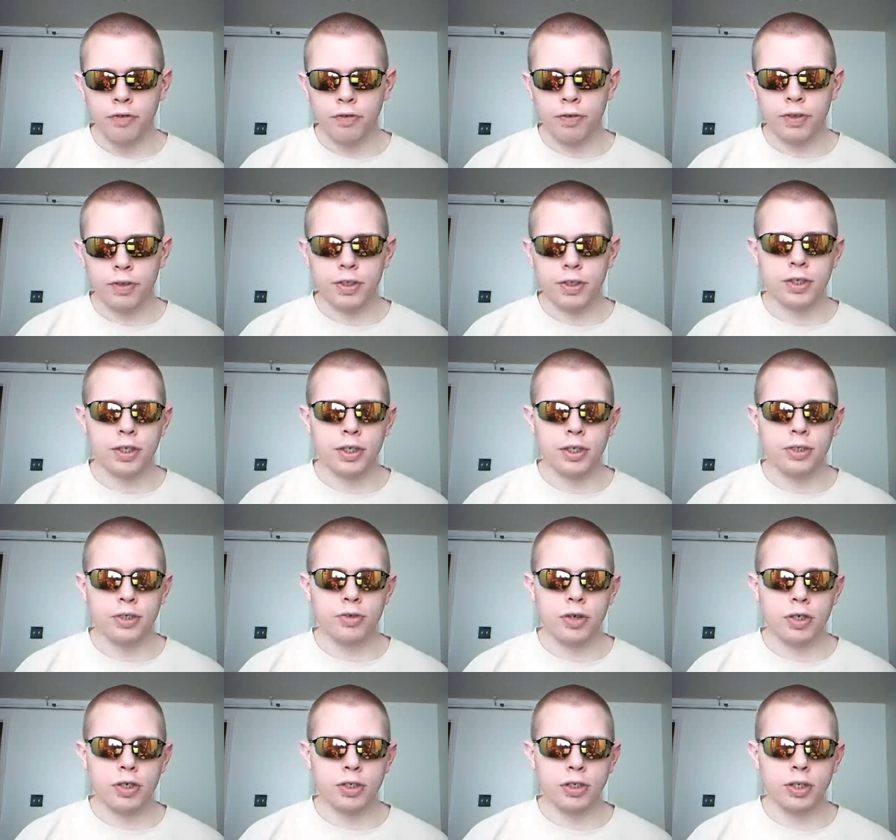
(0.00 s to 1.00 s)
For this
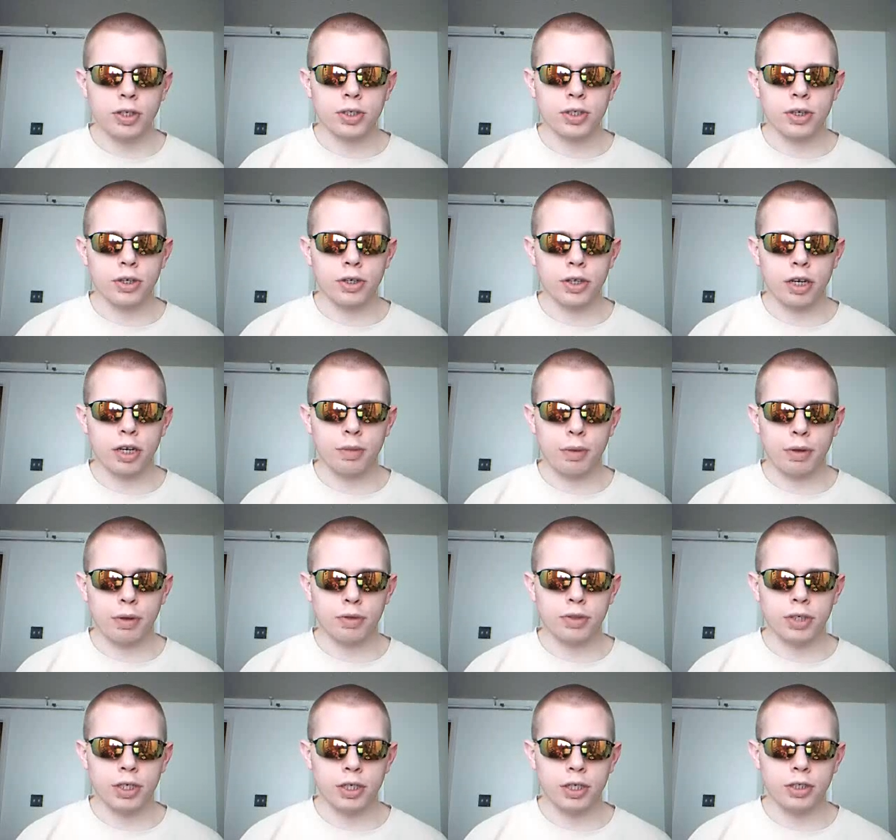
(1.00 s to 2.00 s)
illustration, let's call that amount
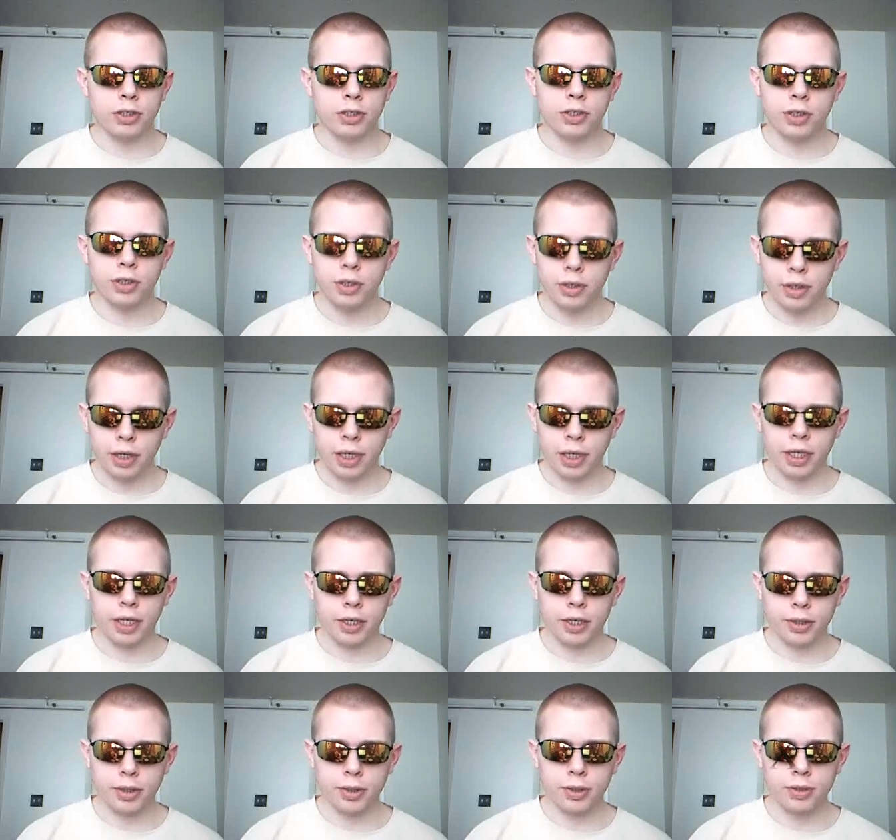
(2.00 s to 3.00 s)
of change
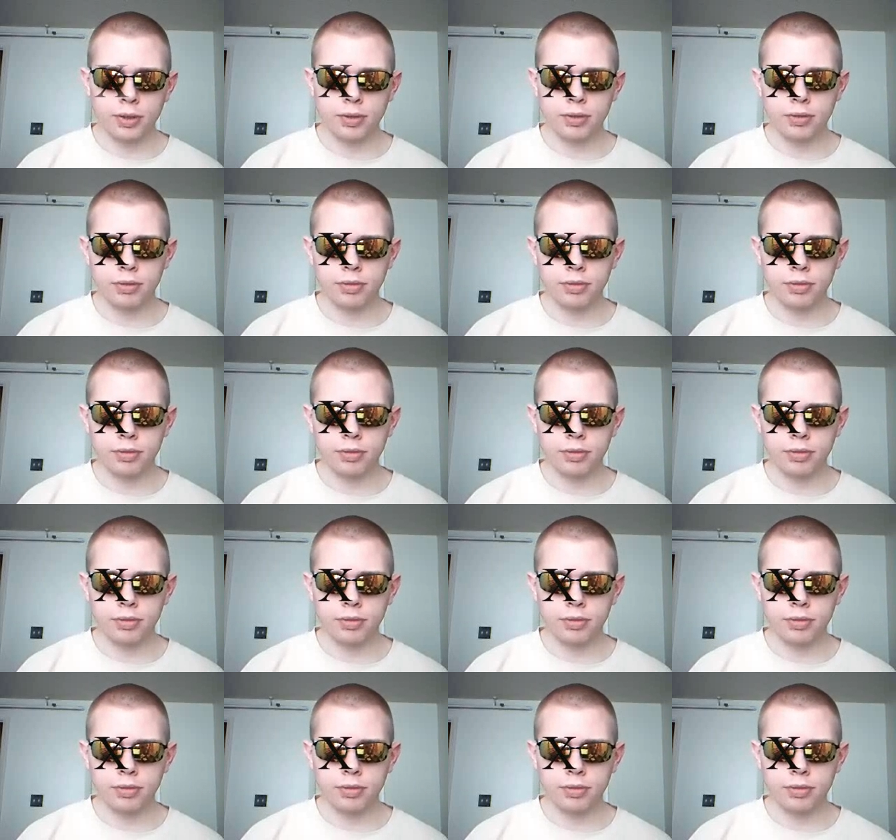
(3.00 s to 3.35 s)
X.